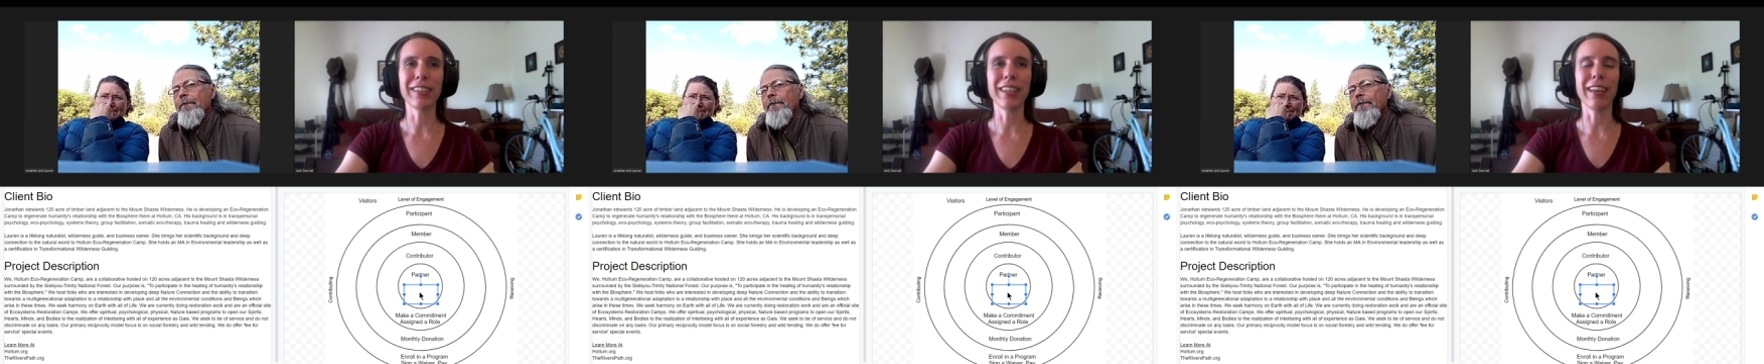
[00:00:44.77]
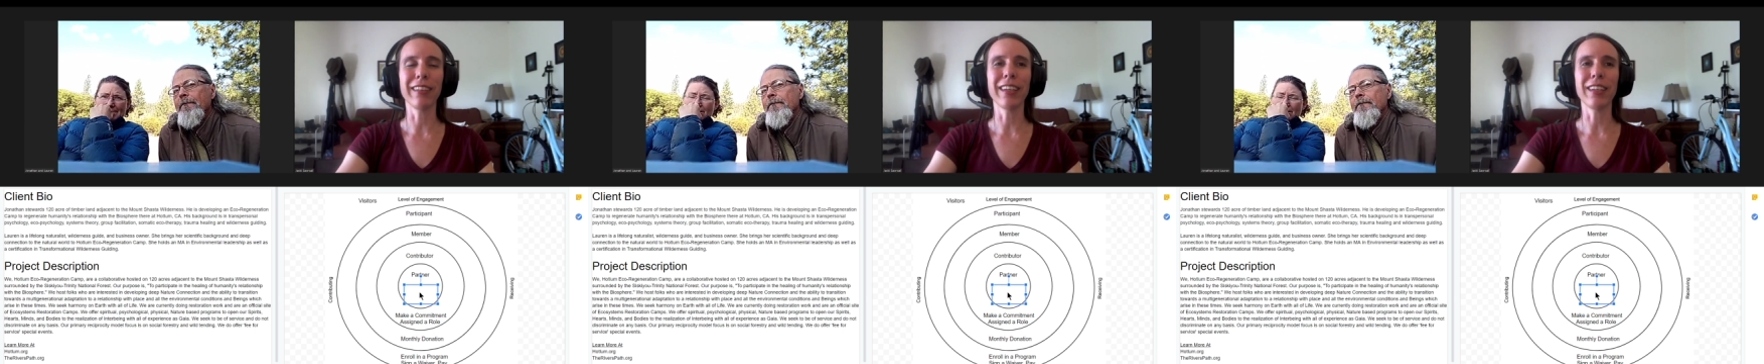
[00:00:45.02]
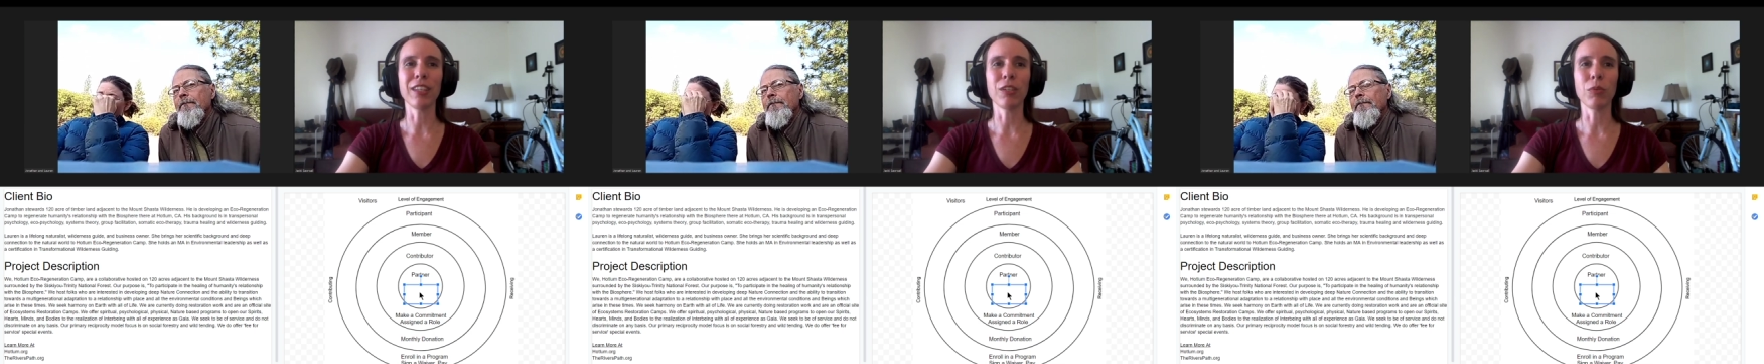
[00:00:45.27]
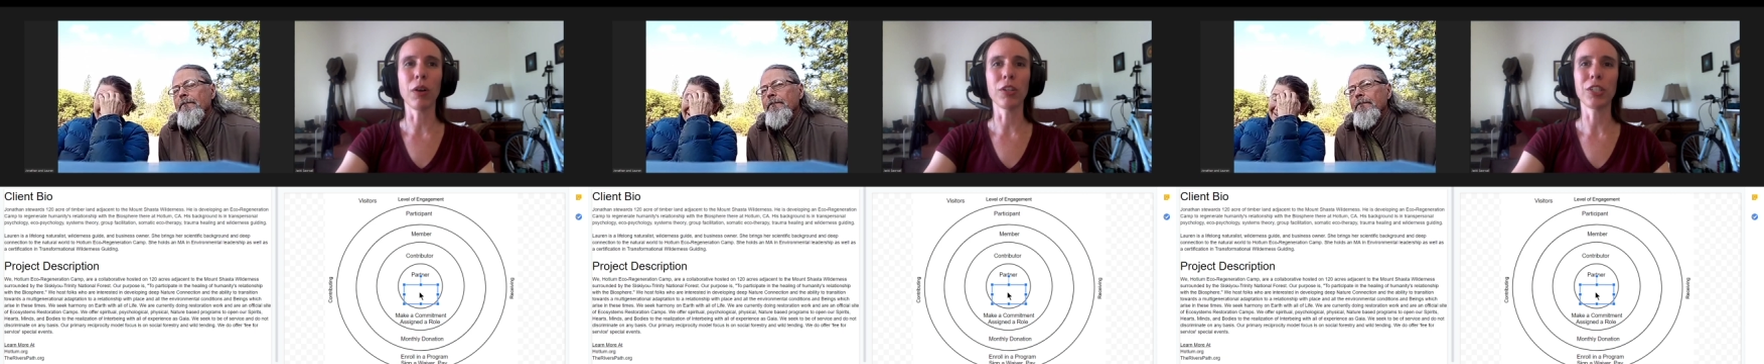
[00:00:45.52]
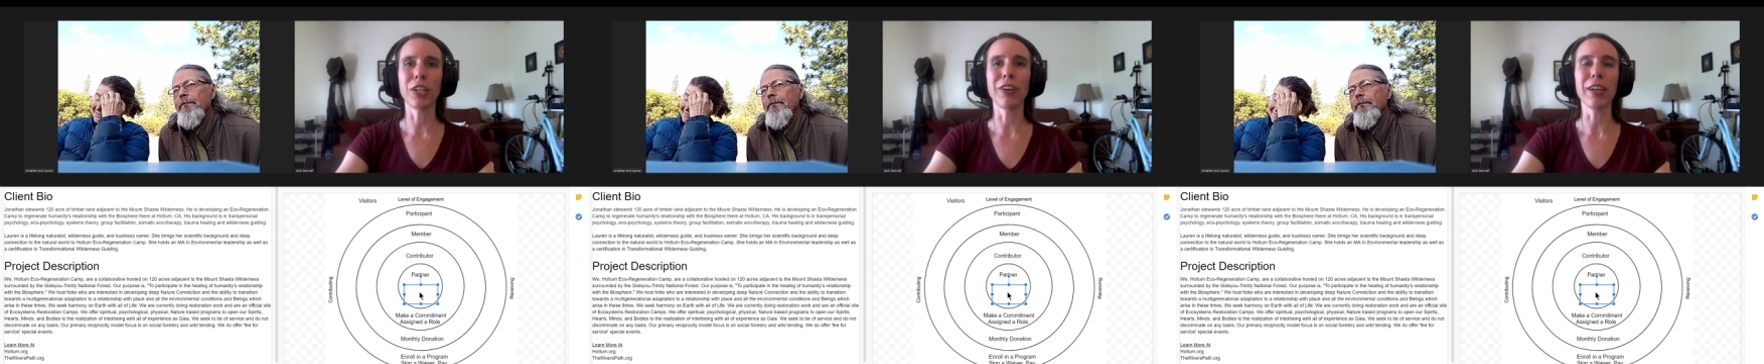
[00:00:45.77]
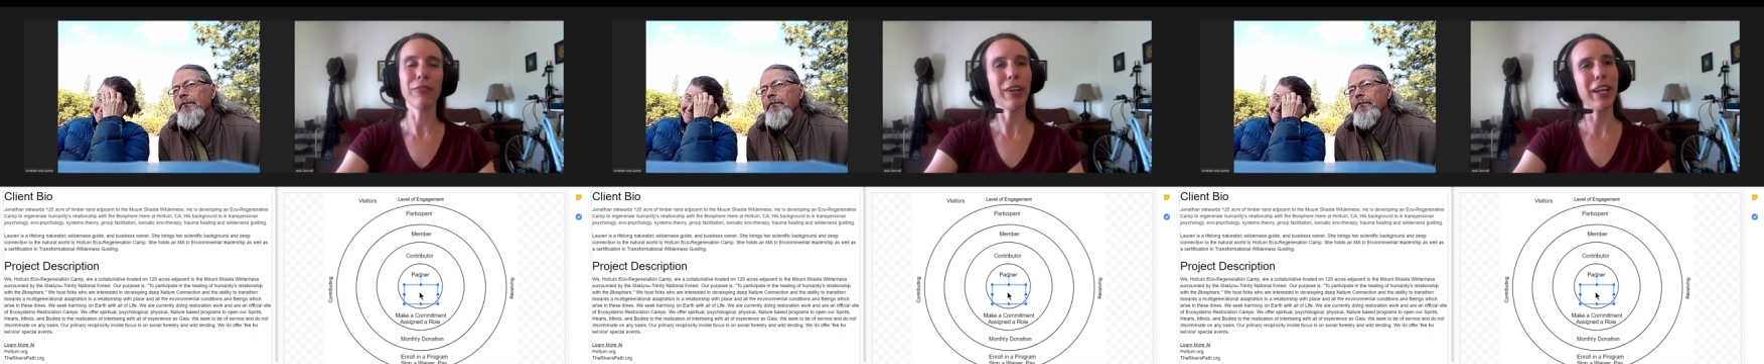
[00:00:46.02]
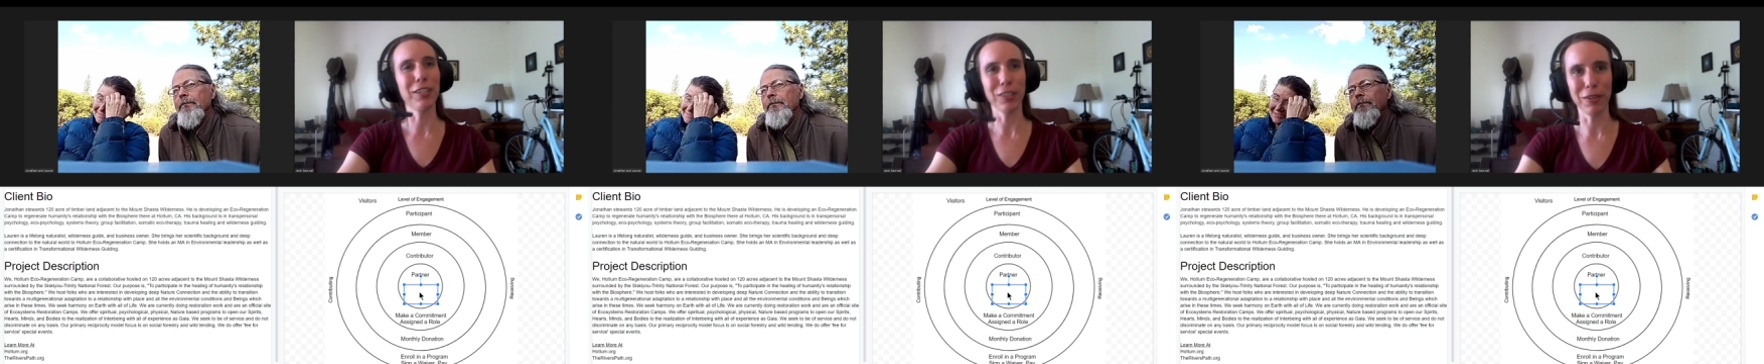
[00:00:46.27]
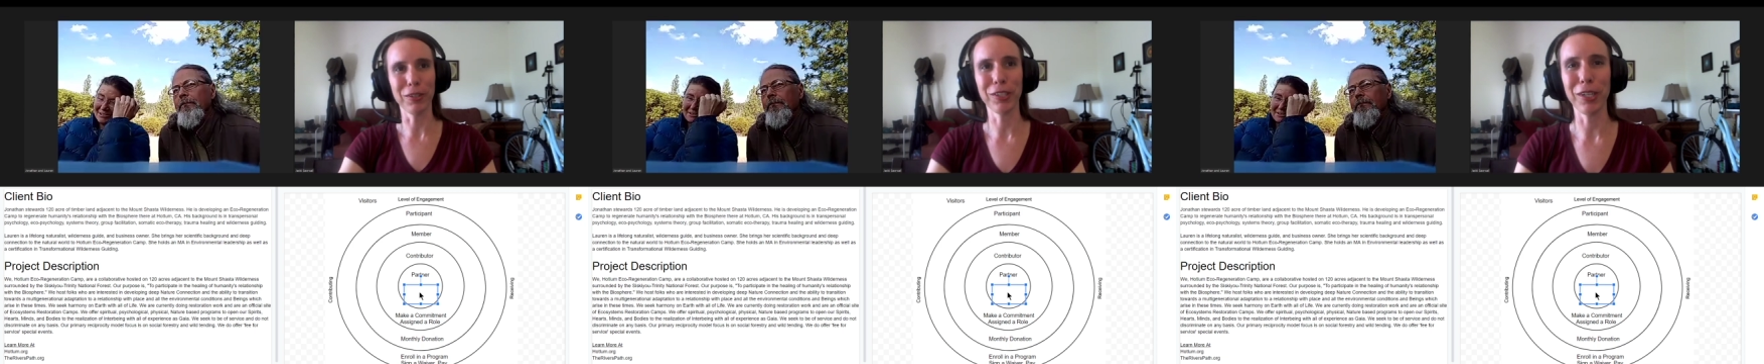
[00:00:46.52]
Saying that you are sharing
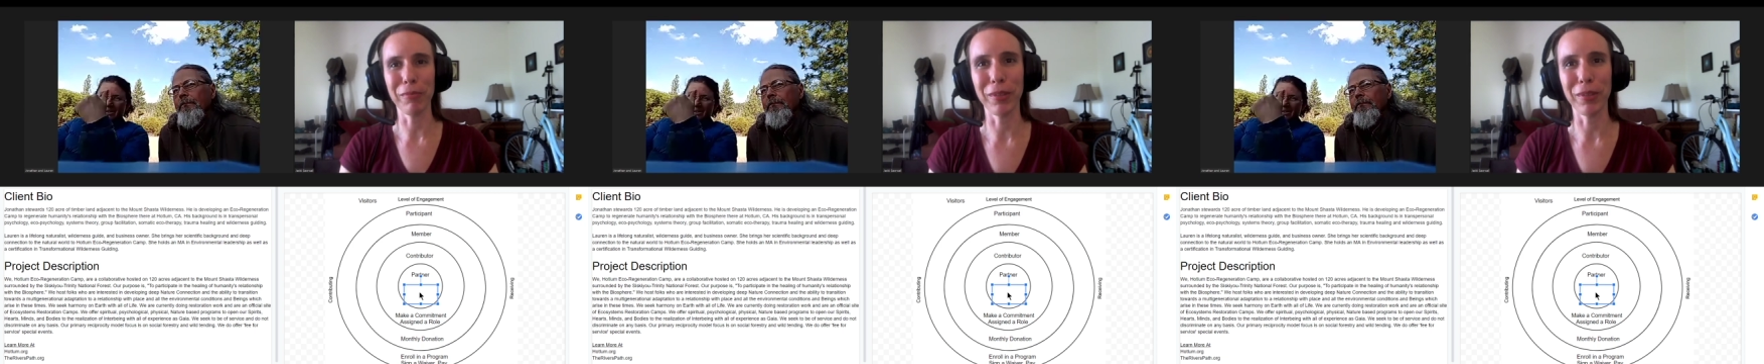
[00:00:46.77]
financial ownership